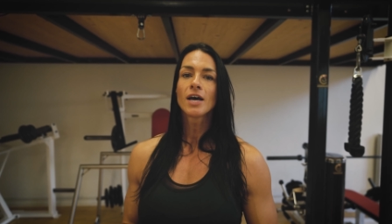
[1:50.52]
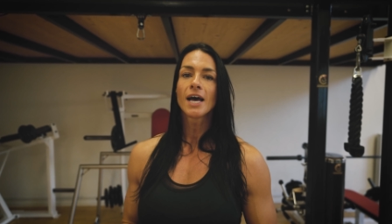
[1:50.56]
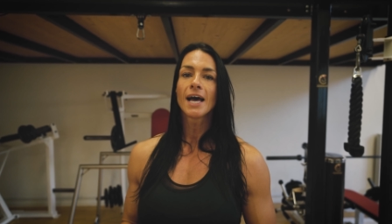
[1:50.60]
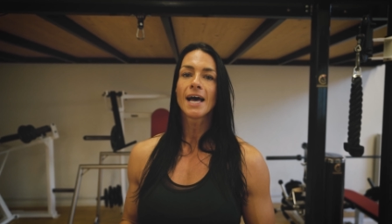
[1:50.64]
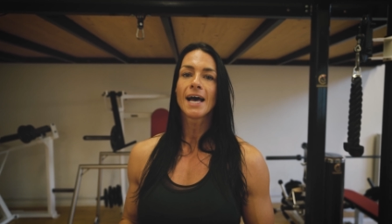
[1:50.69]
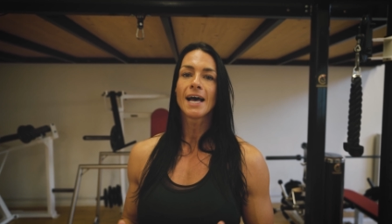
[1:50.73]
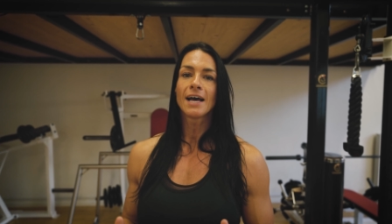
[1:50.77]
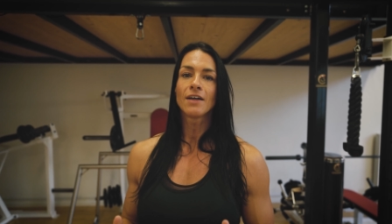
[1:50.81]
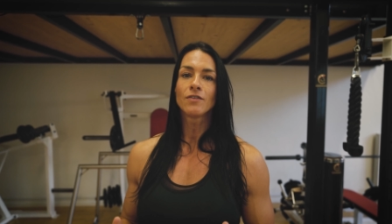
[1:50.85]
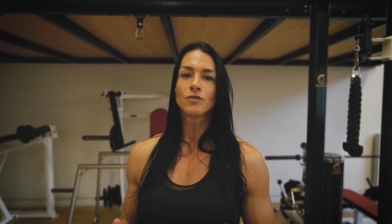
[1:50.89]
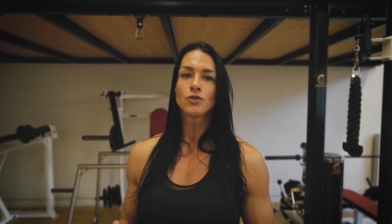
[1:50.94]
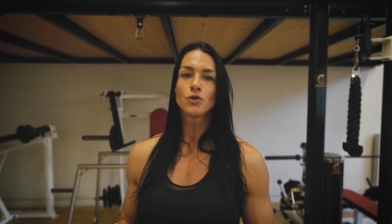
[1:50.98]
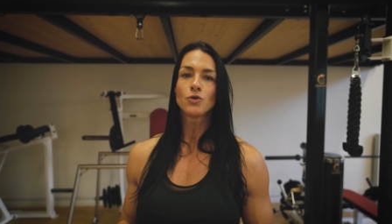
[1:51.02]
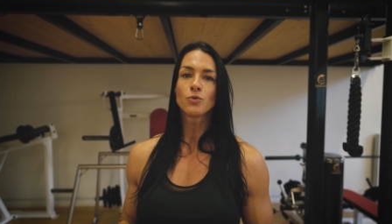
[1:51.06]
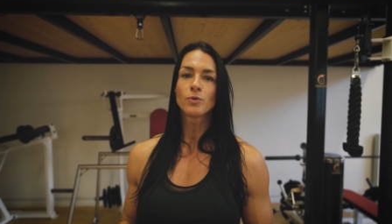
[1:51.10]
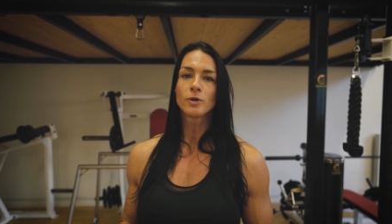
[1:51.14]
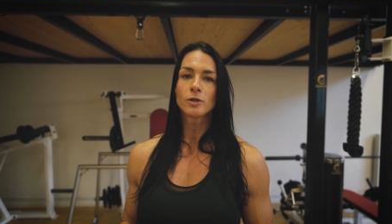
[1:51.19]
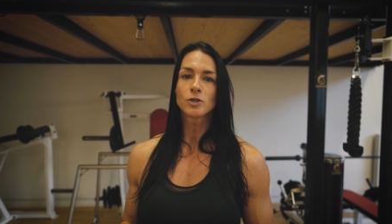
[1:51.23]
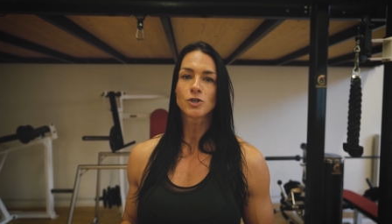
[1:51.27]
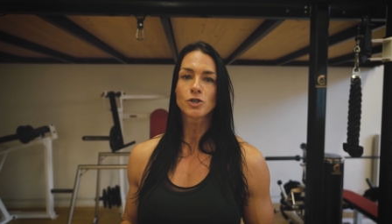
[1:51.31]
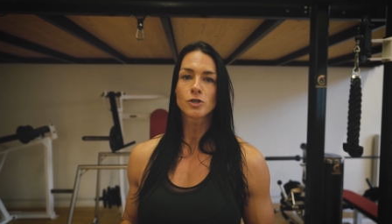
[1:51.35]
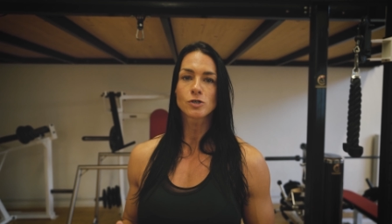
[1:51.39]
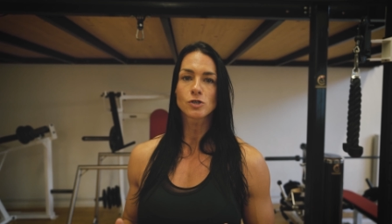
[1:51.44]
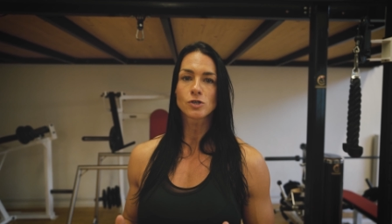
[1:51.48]
and you
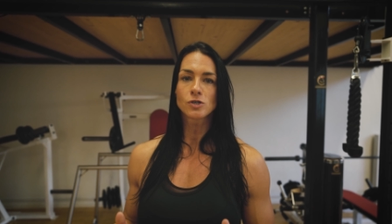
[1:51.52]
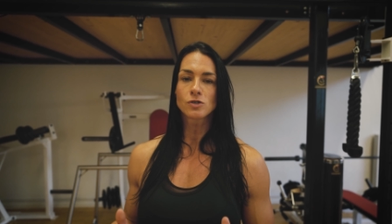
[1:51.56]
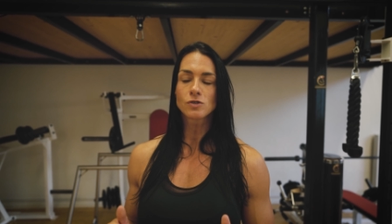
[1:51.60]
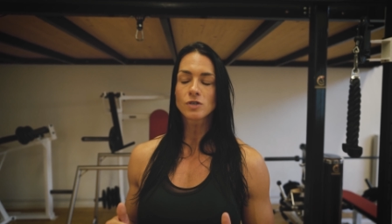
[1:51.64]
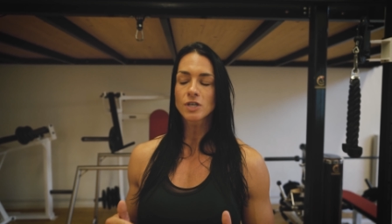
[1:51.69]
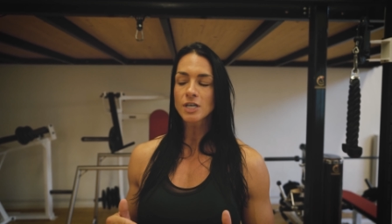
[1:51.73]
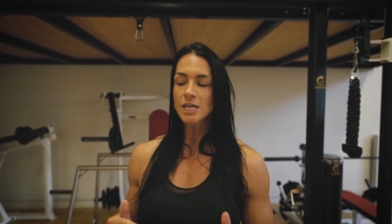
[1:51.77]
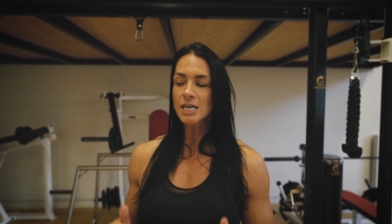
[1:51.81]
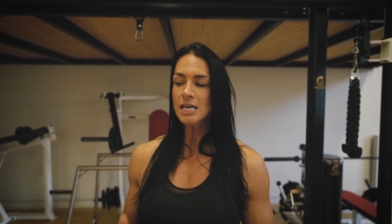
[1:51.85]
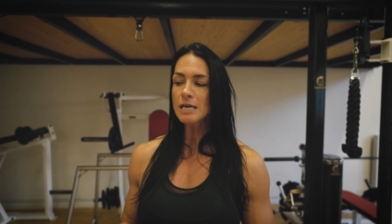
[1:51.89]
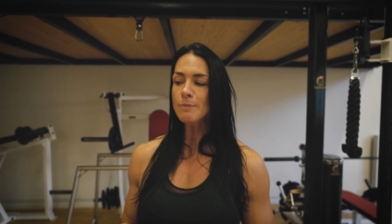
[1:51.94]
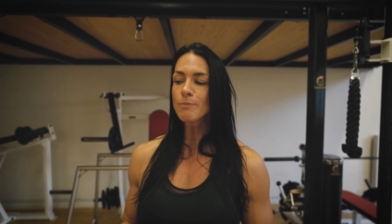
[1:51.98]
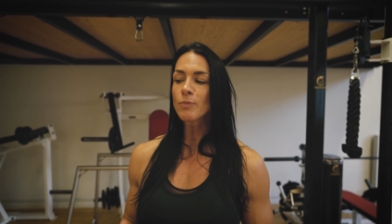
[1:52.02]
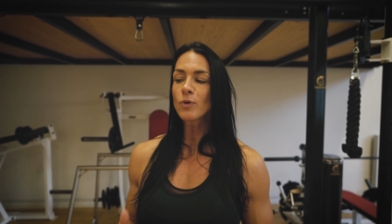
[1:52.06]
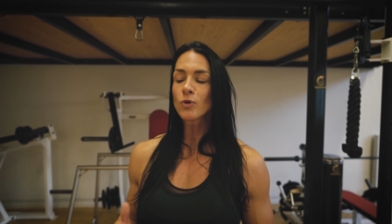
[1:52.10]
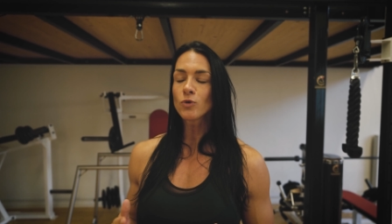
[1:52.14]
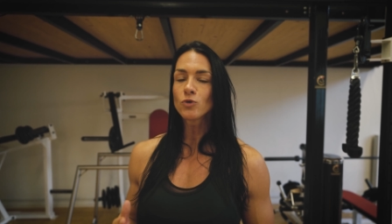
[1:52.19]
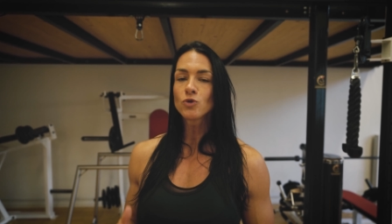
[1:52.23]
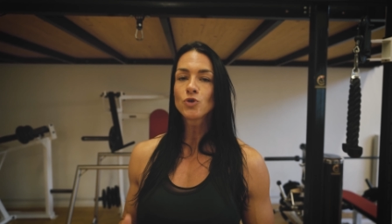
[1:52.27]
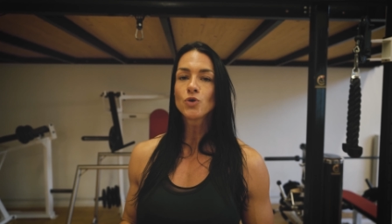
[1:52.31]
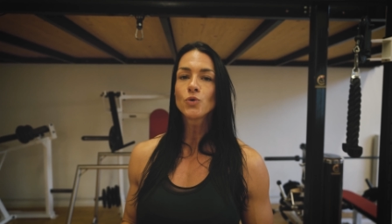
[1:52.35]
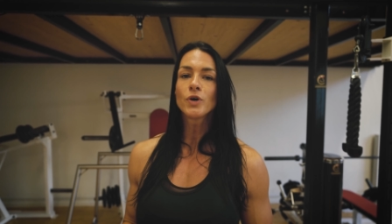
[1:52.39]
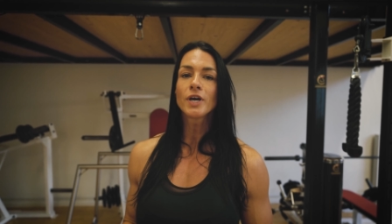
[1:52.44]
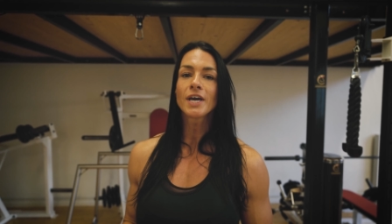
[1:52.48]
will just keep
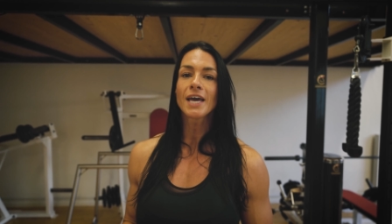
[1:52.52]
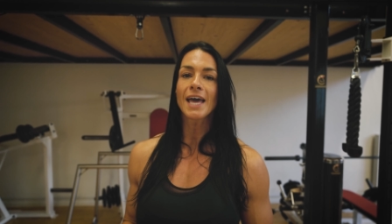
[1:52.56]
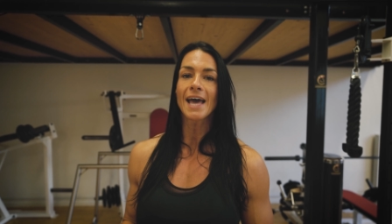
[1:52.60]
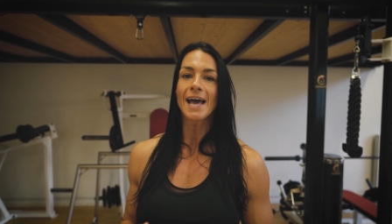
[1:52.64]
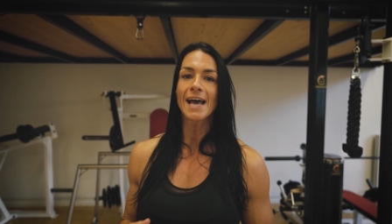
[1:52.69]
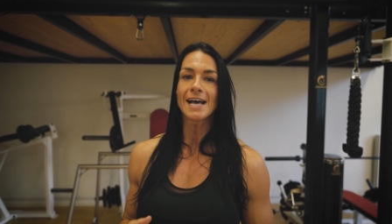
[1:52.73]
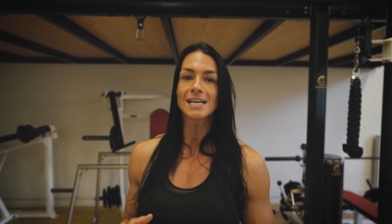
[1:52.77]
on doing